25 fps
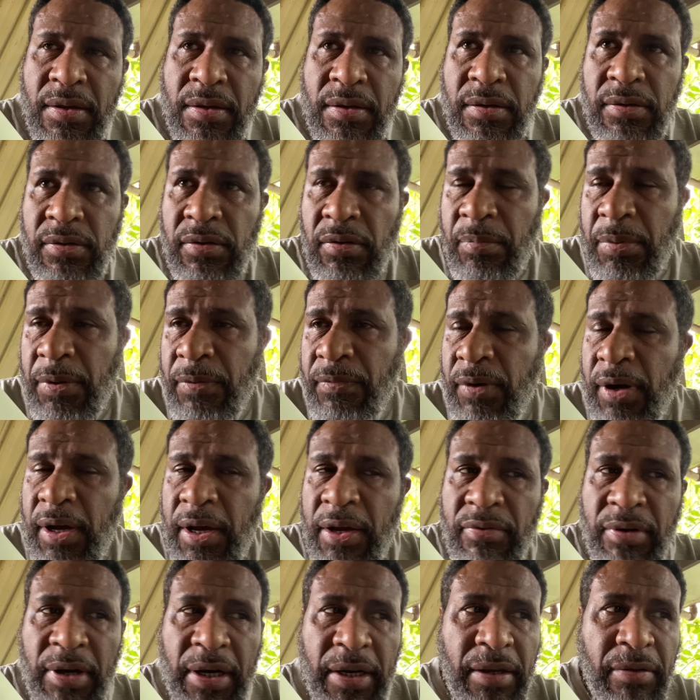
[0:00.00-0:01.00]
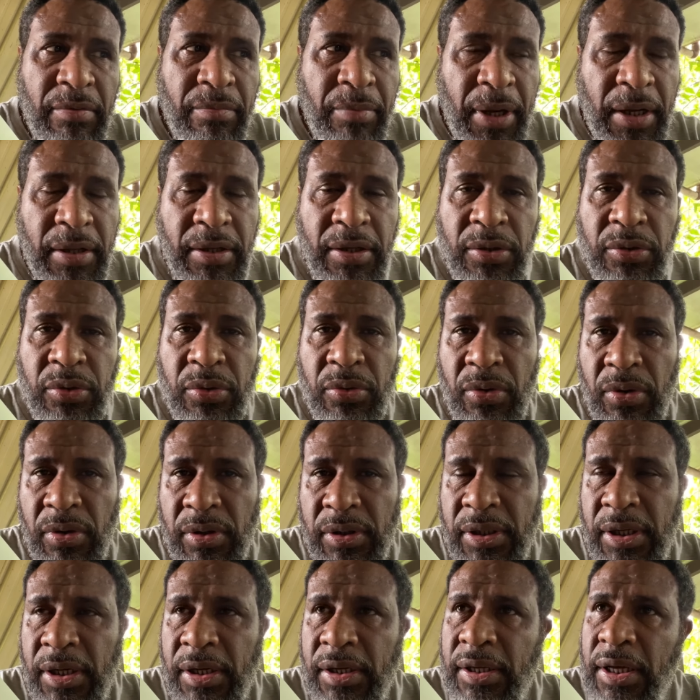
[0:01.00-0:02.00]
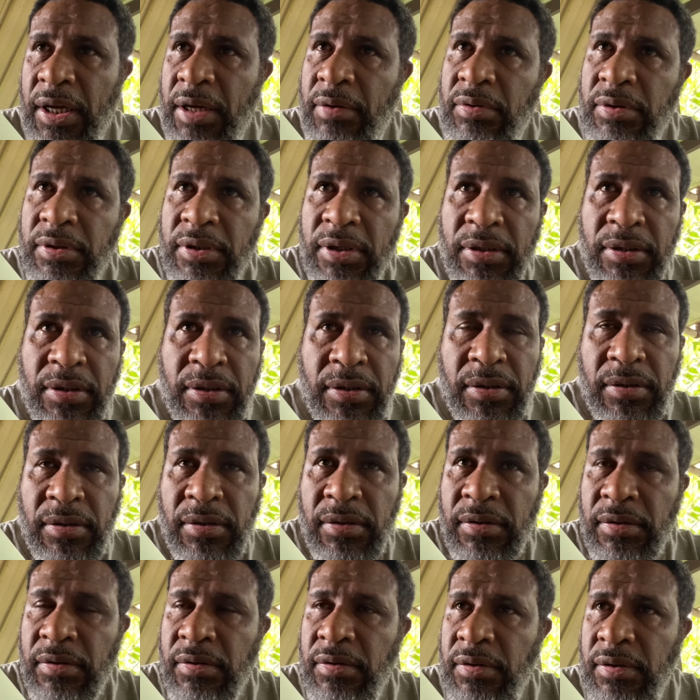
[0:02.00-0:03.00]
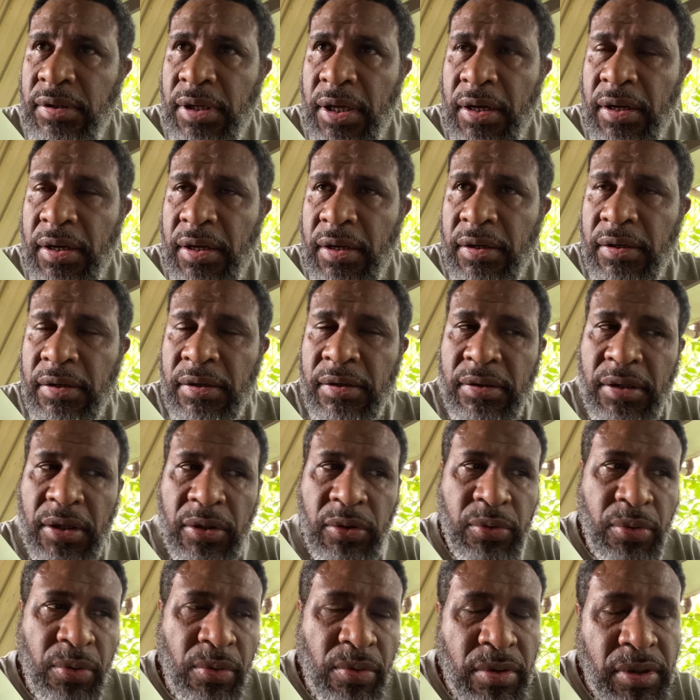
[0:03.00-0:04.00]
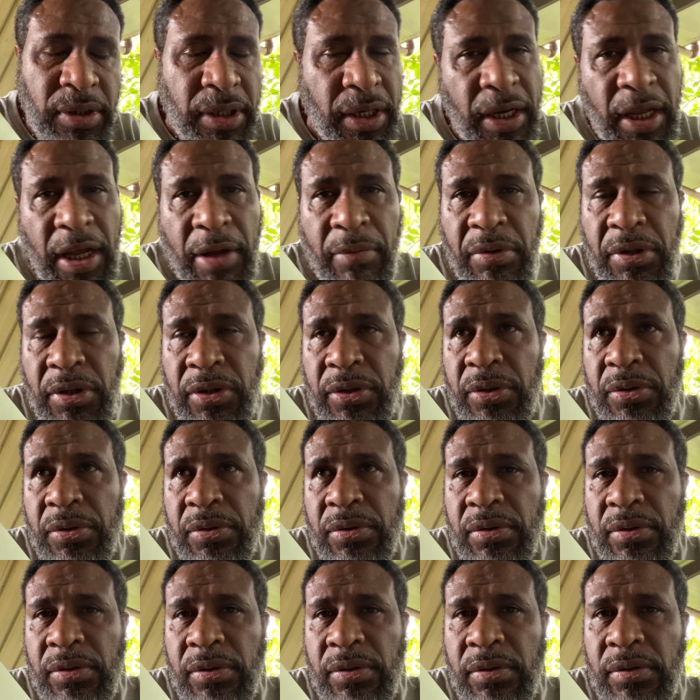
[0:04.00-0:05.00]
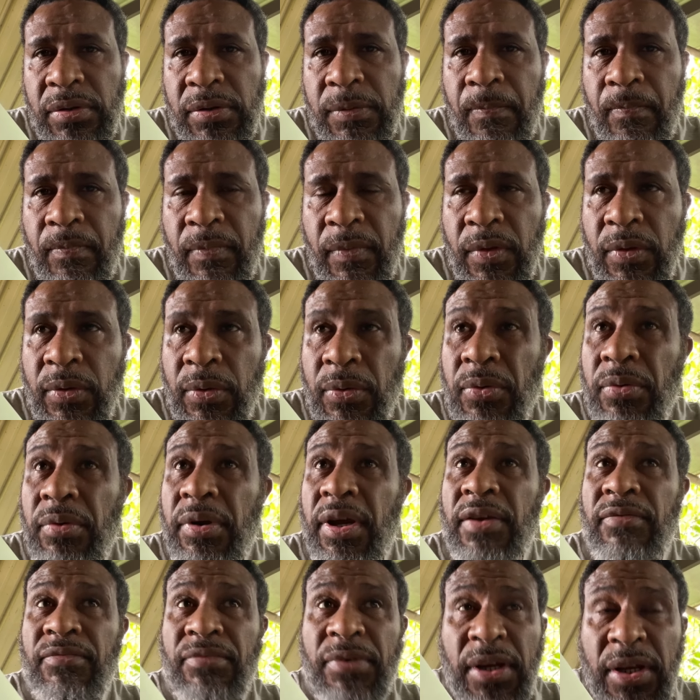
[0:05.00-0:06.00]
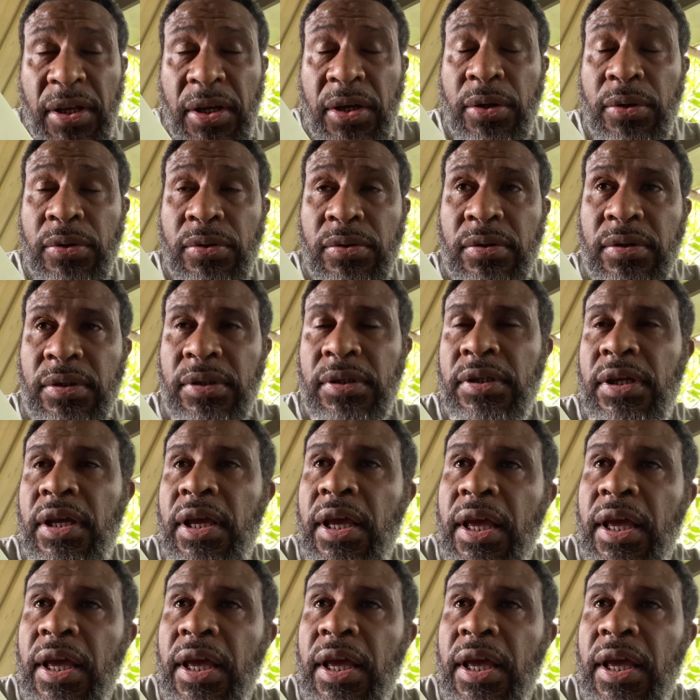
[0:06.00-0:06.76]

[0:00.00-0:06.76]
So before I really went into content, I was just studying the tools that I will use to create videos